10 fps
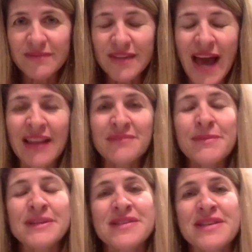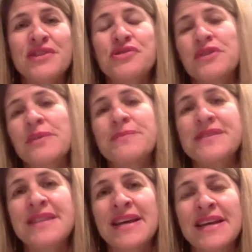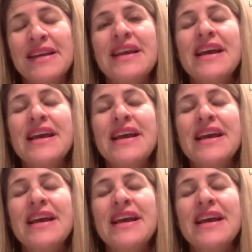element to the trips that